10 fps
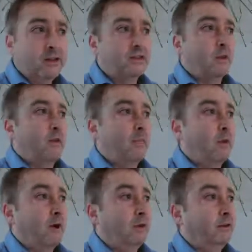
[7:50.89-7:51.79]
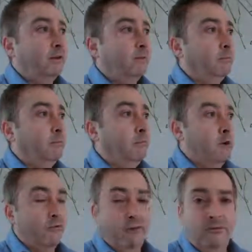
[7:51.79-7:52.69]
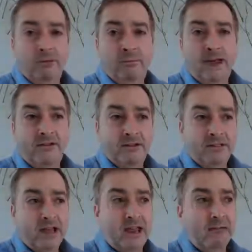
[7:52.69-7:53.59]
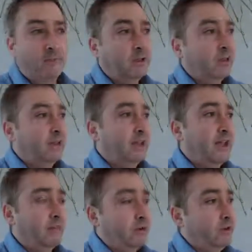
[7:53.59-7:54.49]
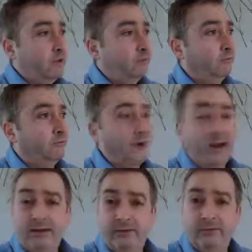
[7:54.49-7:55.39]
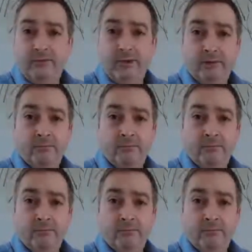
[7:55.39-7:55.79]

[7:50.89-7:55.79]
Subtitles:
So I might move on from there and say, I'm a real fan of